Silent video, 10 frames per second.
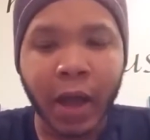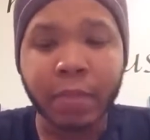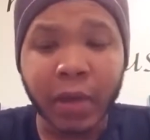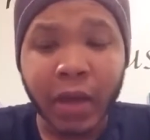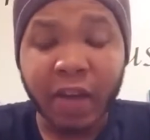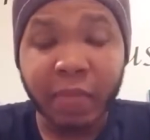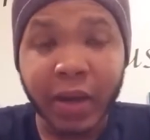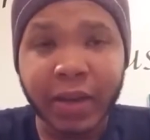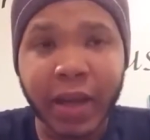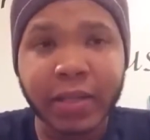I may have
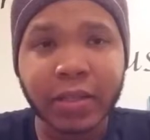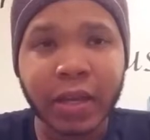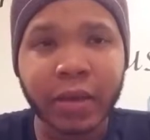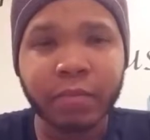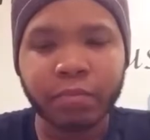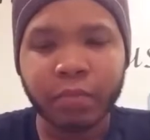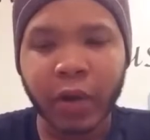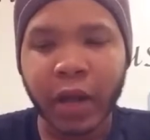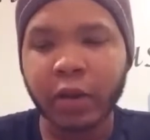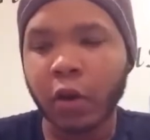my dad's name,
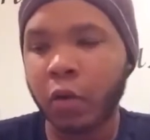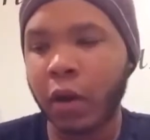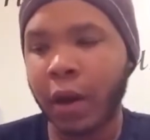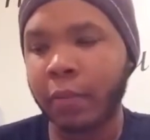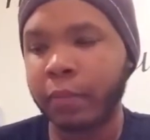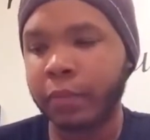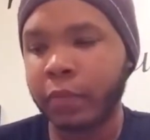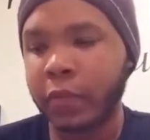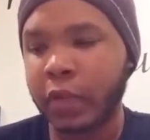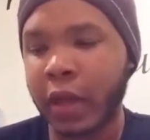but I know
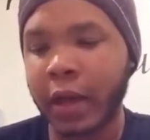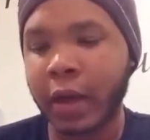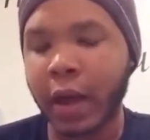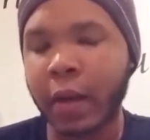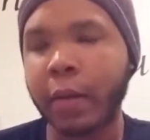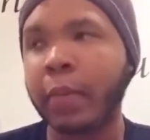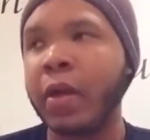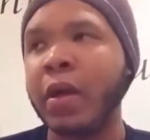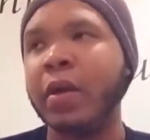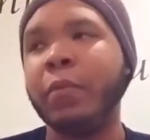I'm like, I
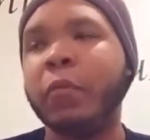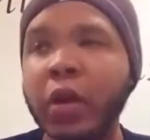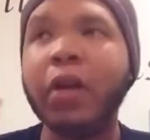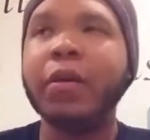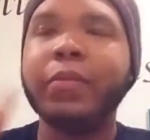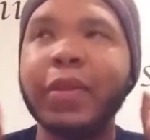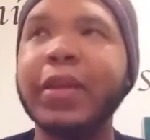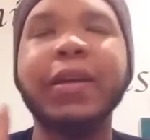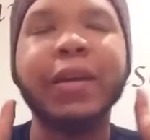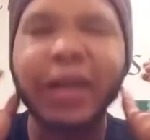don't
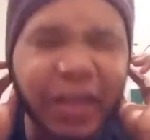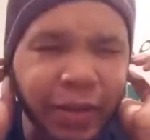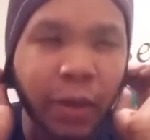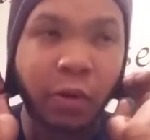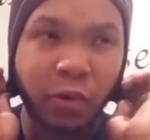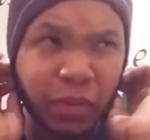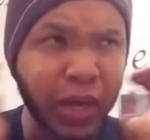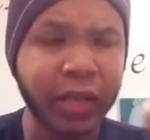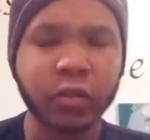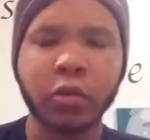want to
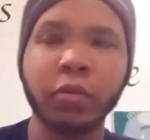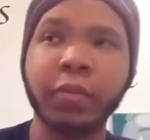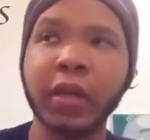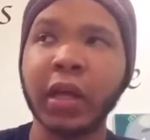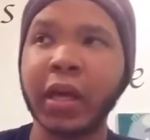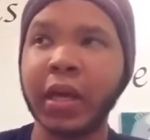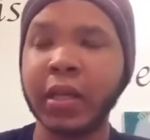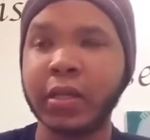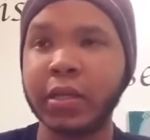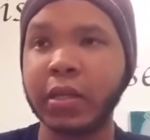be an asshole, but like
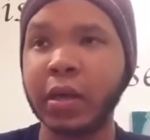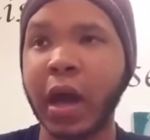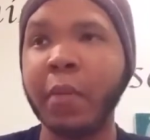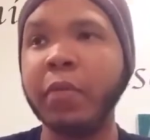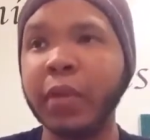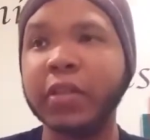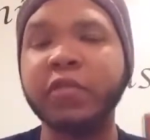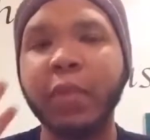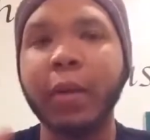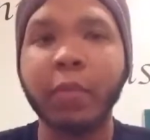I'm a
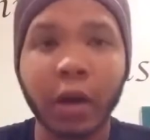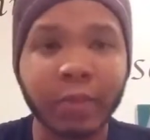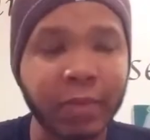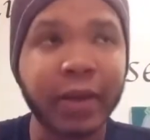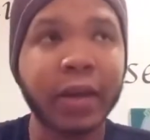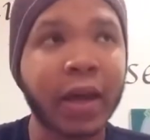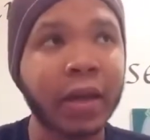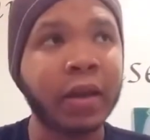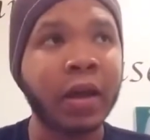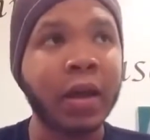mix of my mom and my
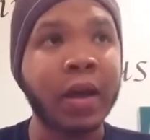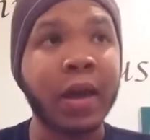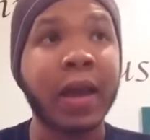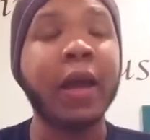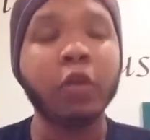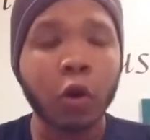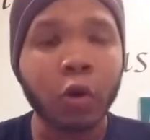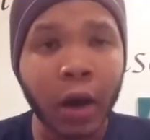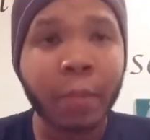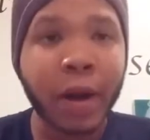dad, and I
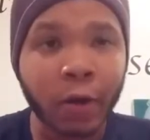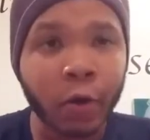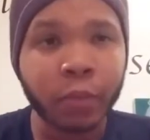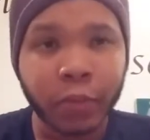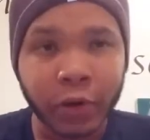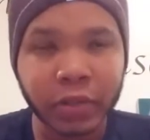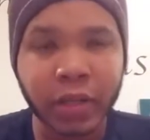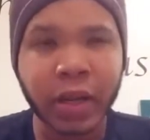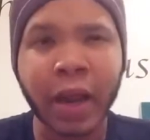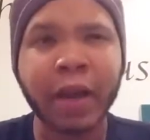know I'm my own
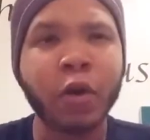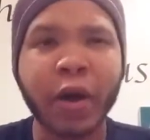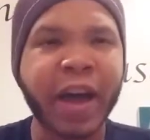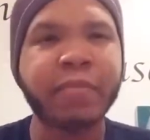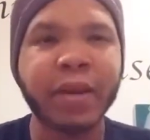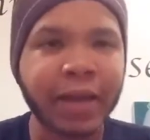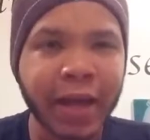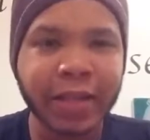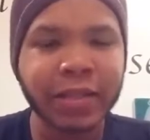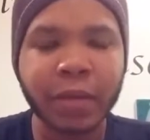person, and I know I have my
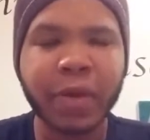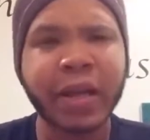dad's name.